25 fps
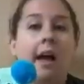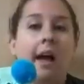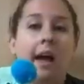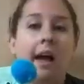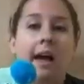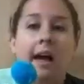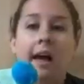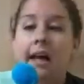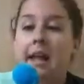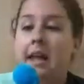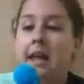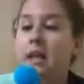
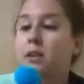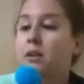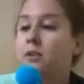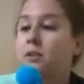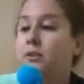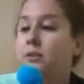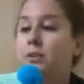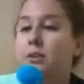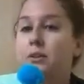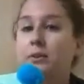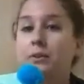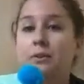I
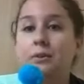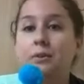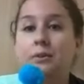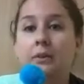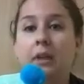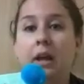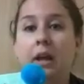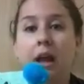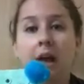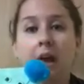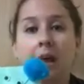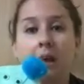
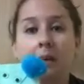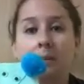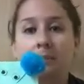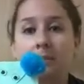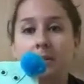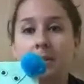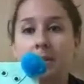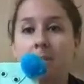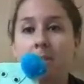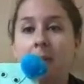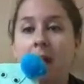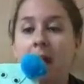glued
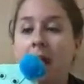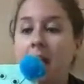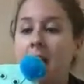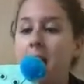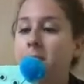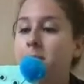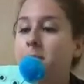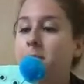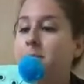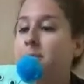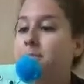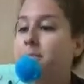some
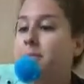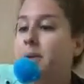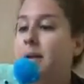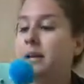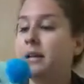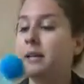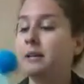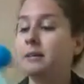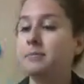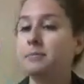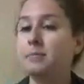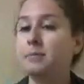
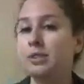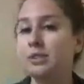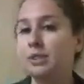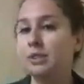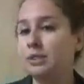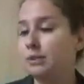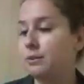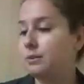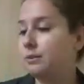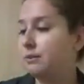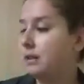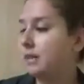poms
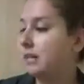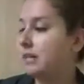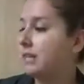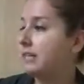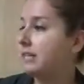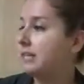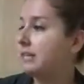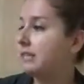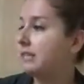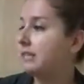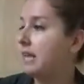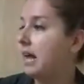to
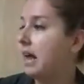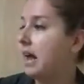this.